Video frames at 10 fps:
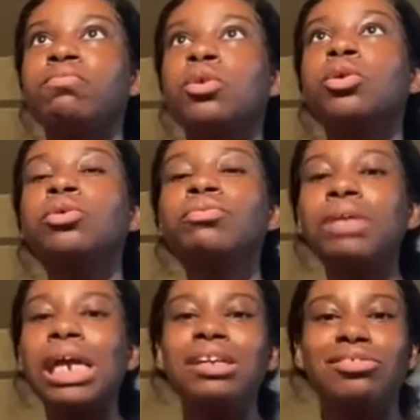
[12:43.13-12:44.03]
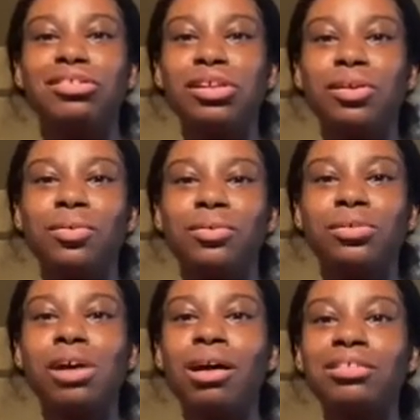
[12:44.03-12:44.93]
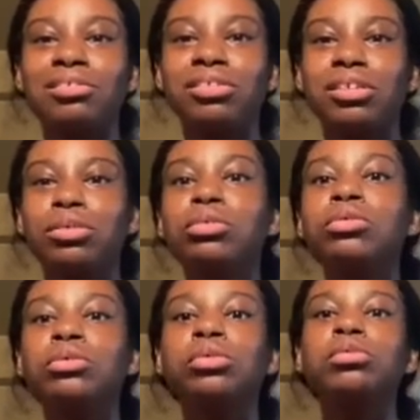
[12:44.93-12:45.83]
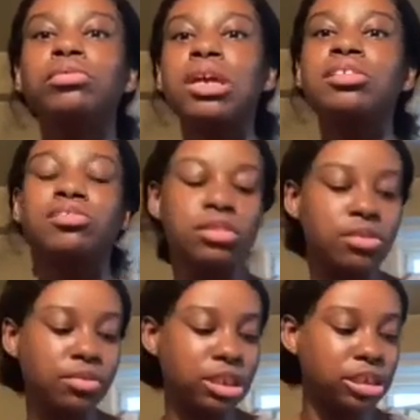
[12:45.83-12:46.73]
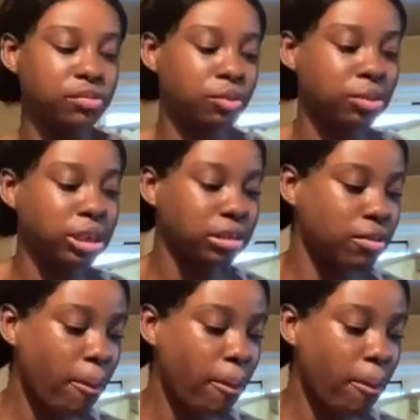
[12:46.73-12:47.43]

who raised you? Honestly, who raised you? Like, for real.